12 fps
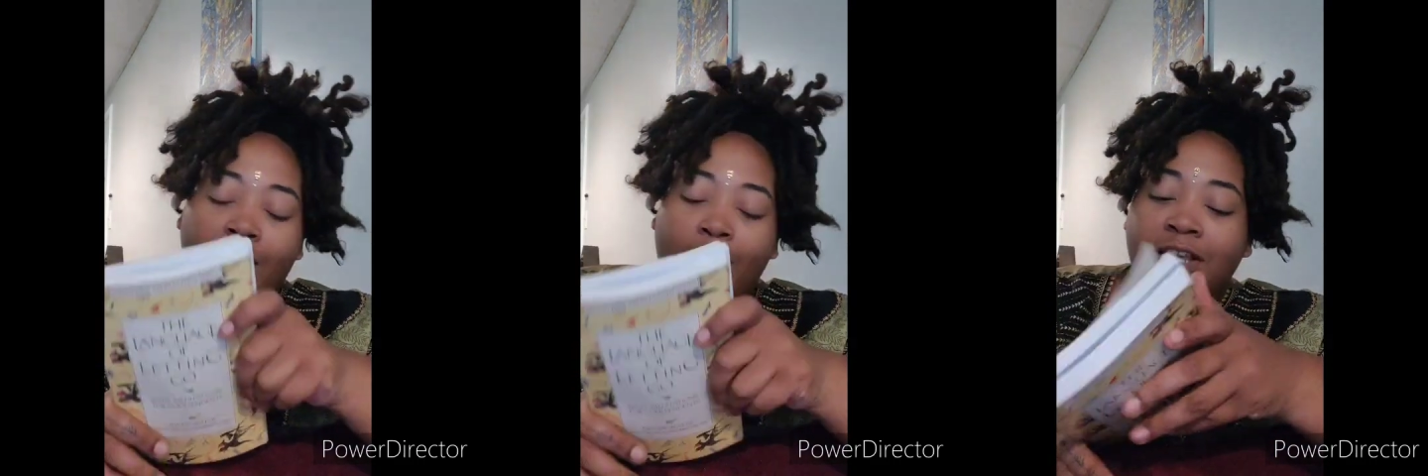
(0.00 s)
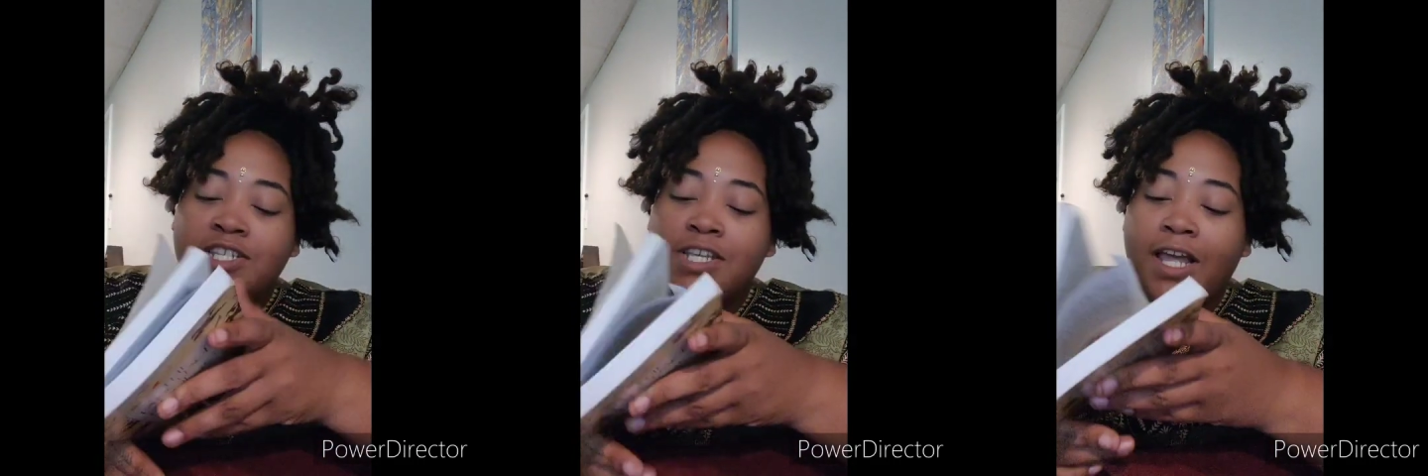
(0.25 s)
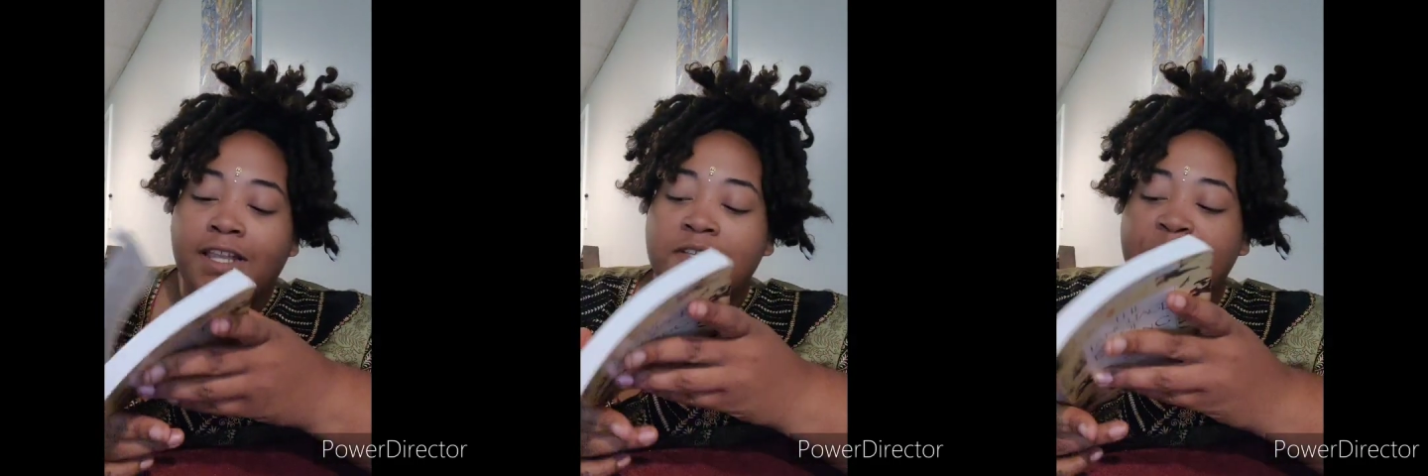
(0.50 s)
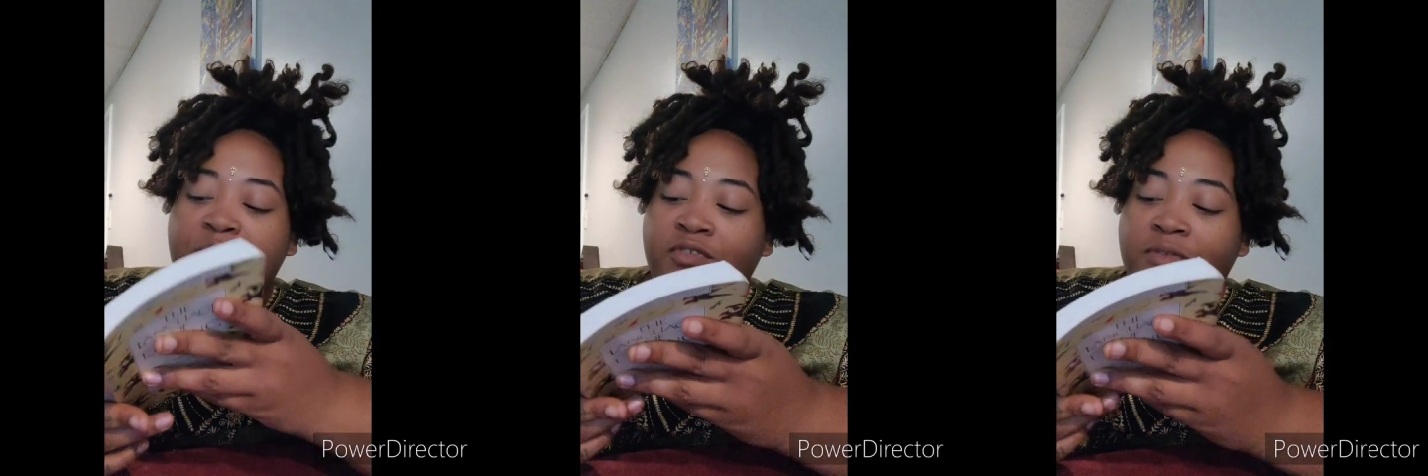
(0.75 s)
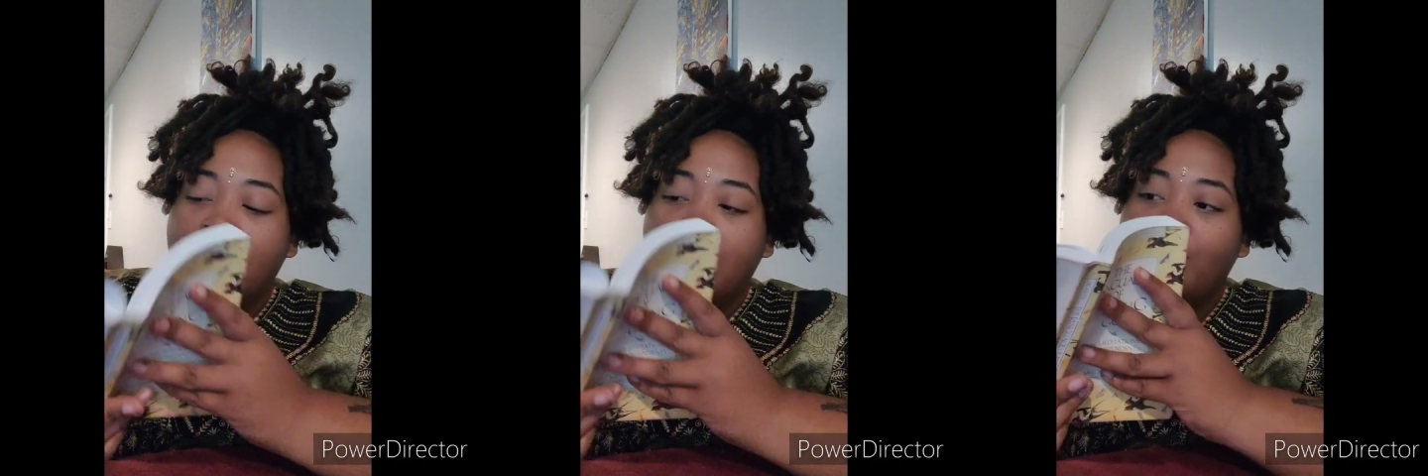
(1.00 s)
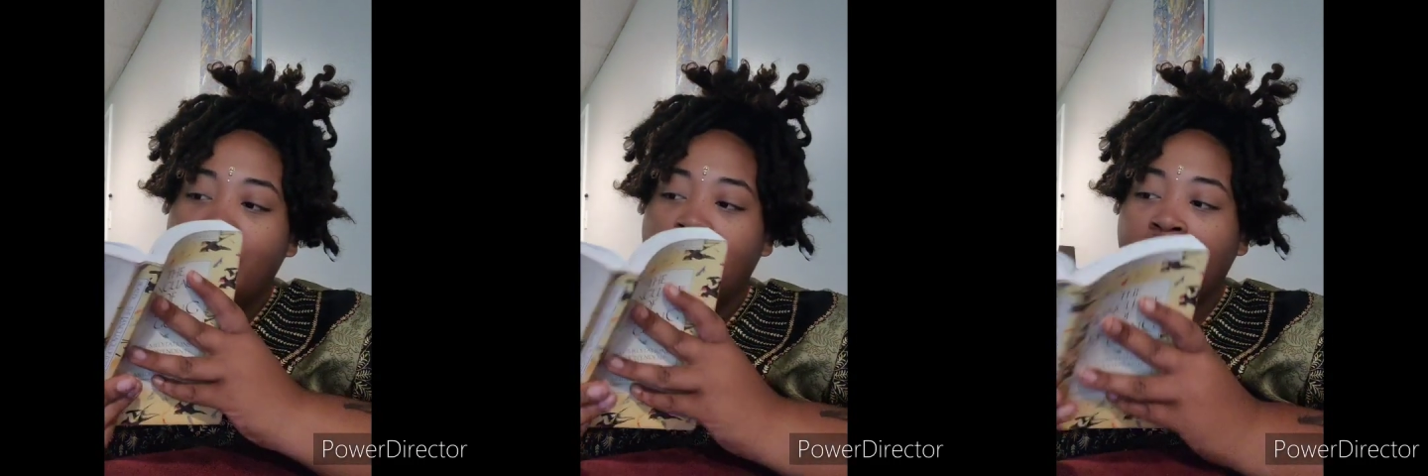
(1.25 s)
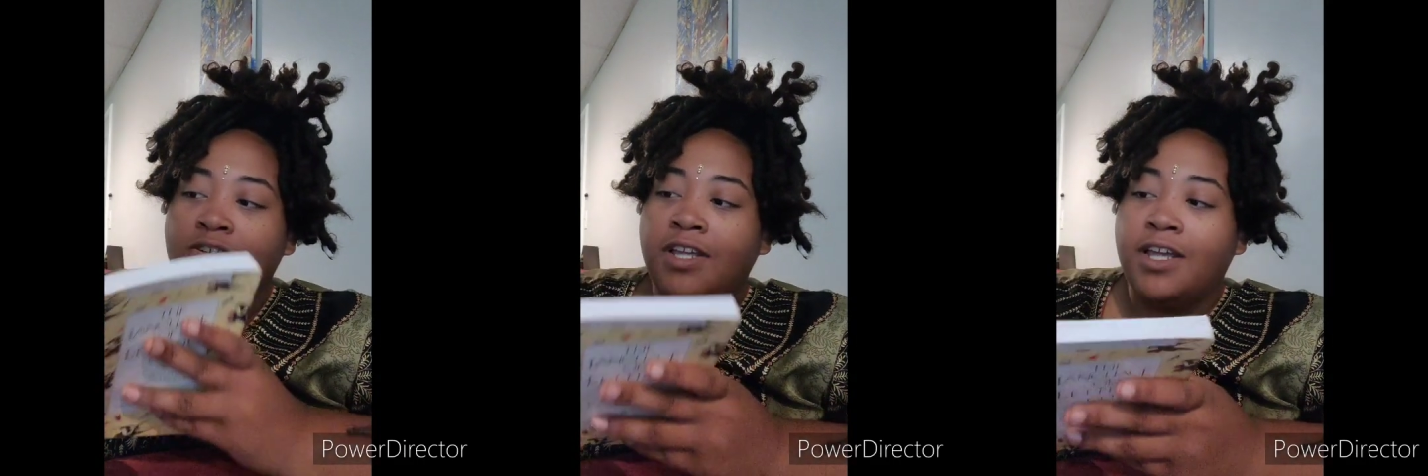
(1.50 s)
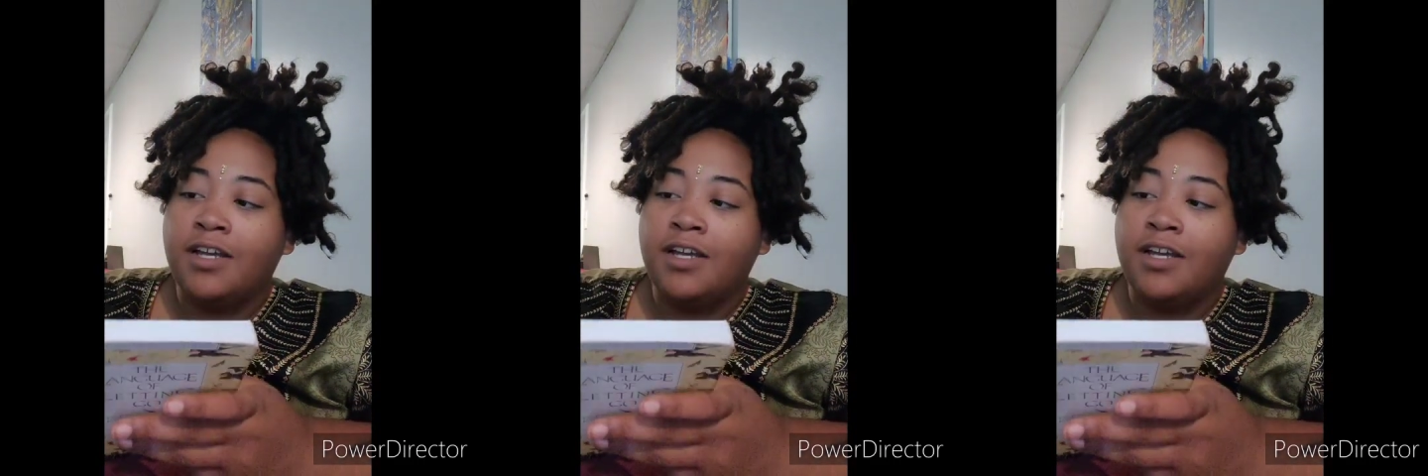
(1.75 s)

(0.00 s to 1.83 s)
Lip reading: I actually got this book from the Goodwill.